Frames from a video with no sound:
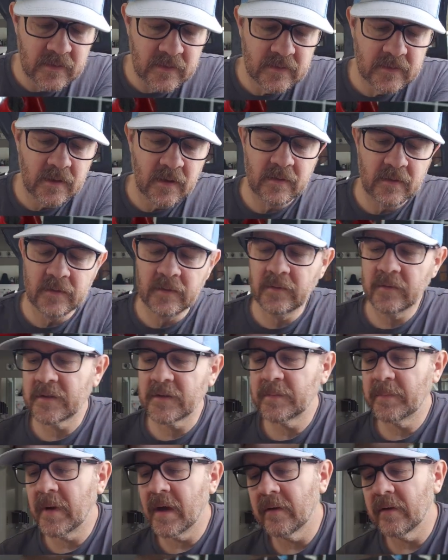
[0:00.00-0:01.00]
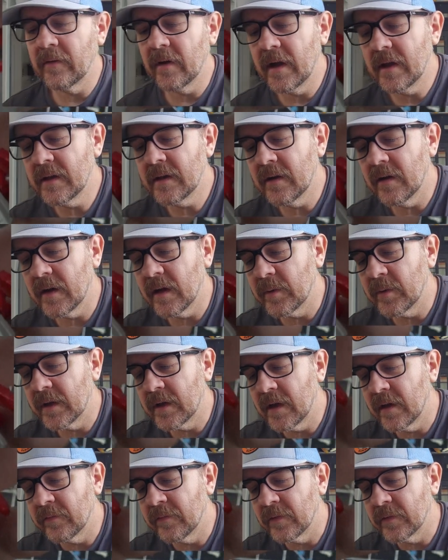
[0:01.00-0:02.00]
a little spot right here. I gotta be
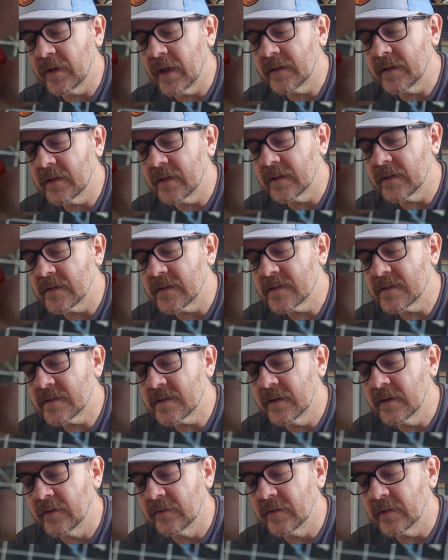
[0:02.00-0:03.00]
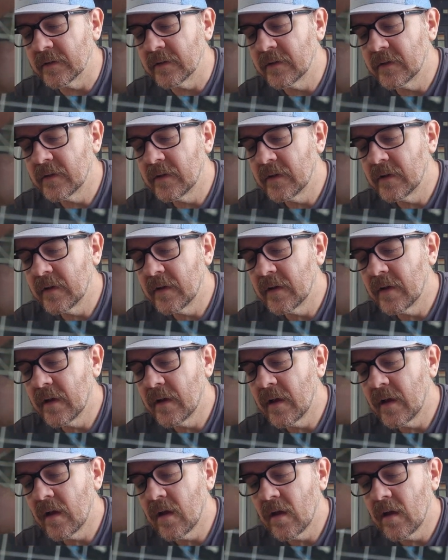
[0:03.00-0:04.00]
careful not to hit the silver.
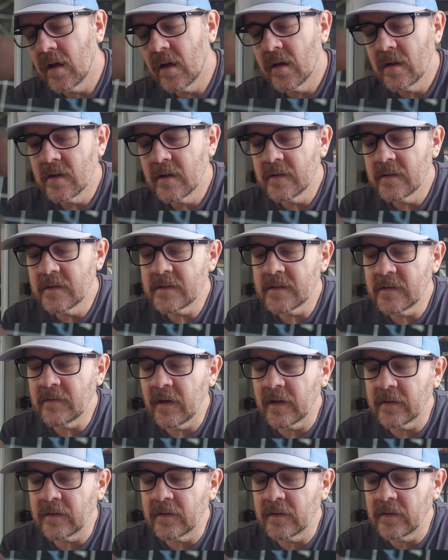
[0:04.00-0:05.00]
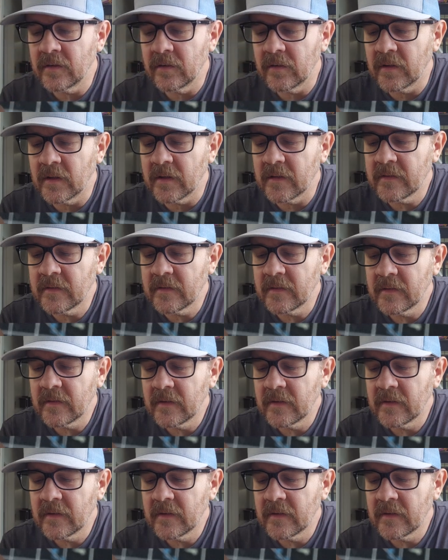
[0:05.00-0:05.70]
Let's see if I can do this.